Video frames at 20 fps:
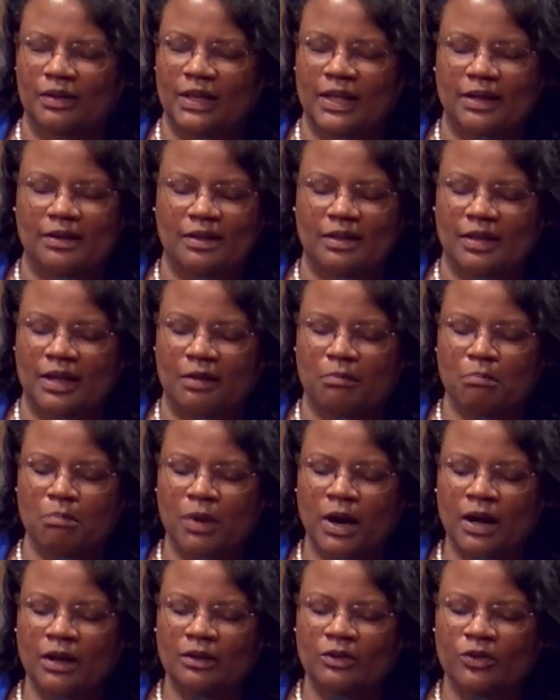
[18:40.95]
that
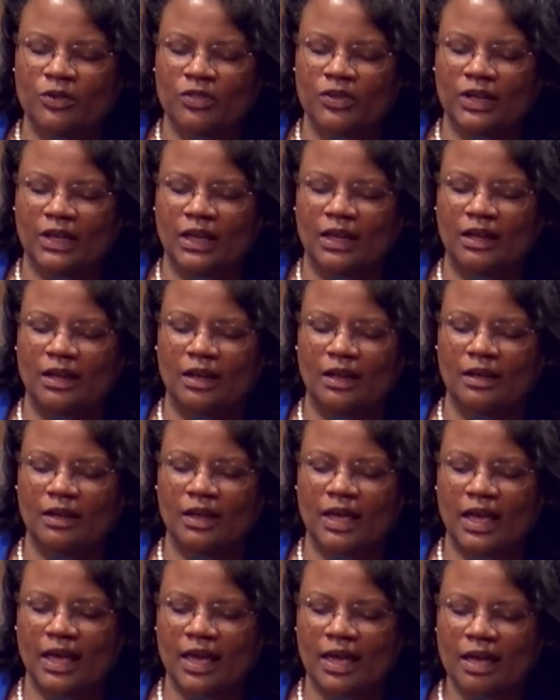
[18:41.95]
Martin Luther
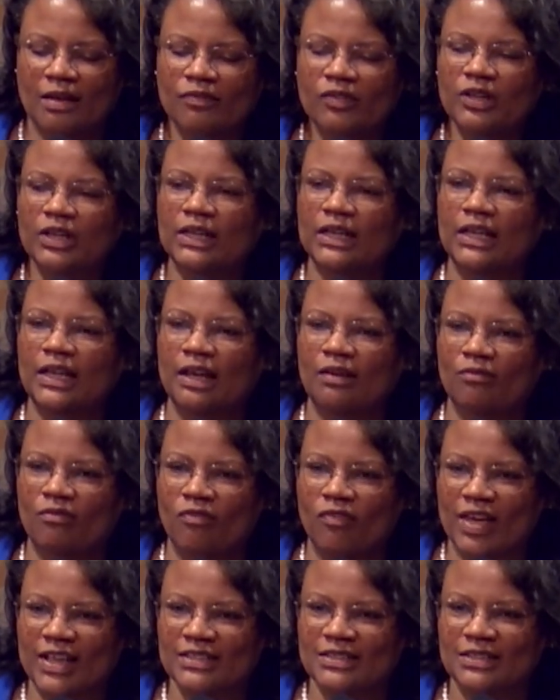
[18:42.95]
King heavily
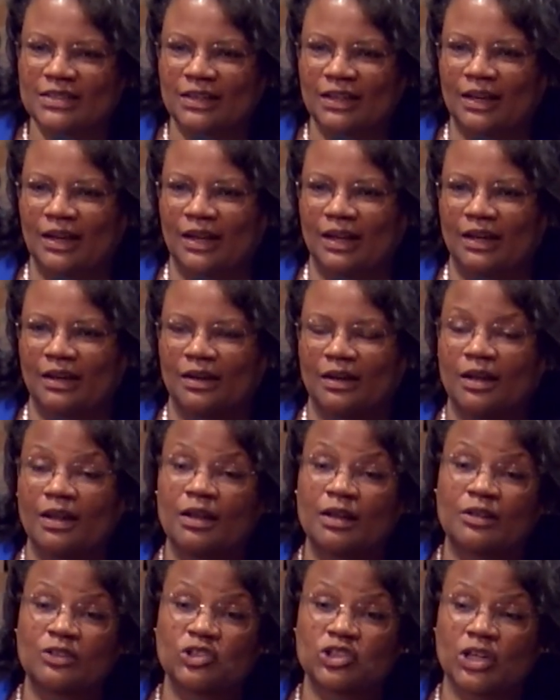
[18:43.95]
invested in.
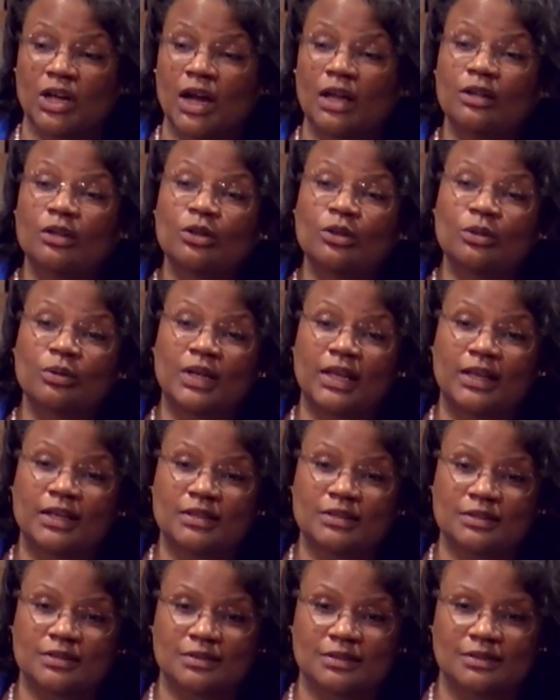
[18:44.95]
John
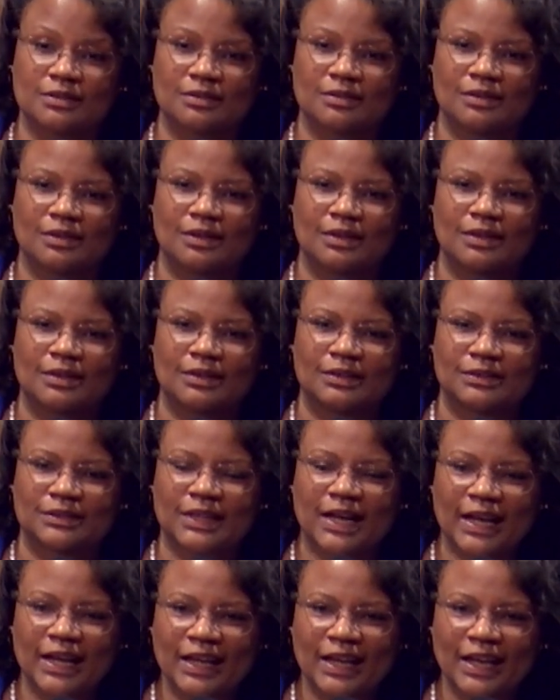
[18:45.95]
Lewis,
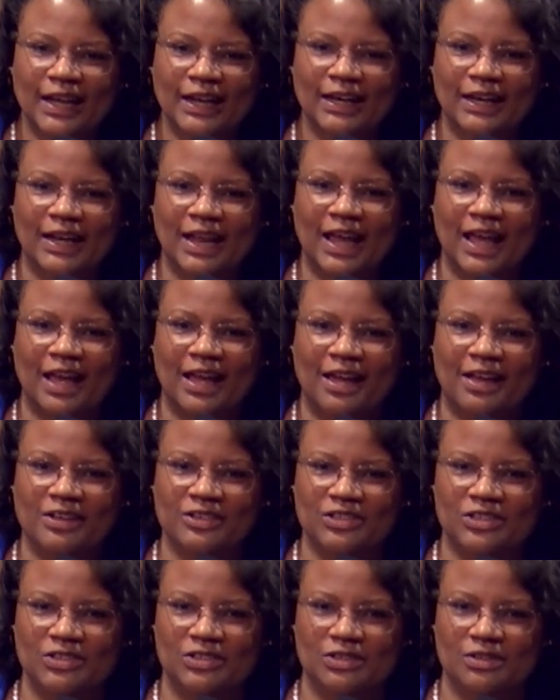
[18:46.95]
Diane
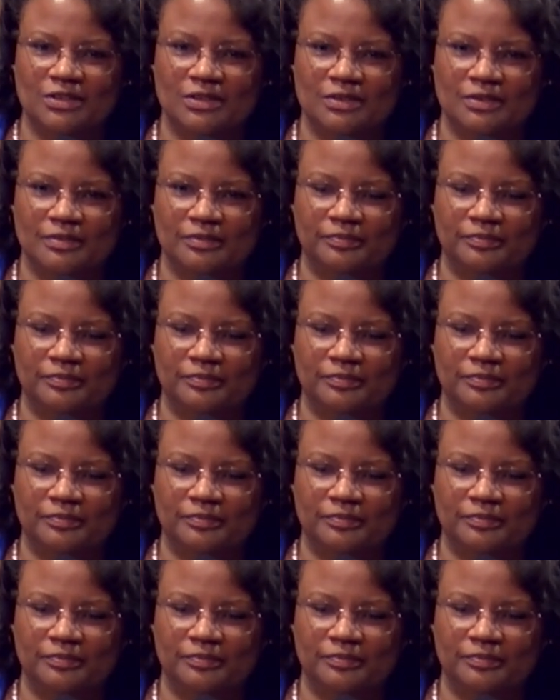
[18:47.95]
Nash,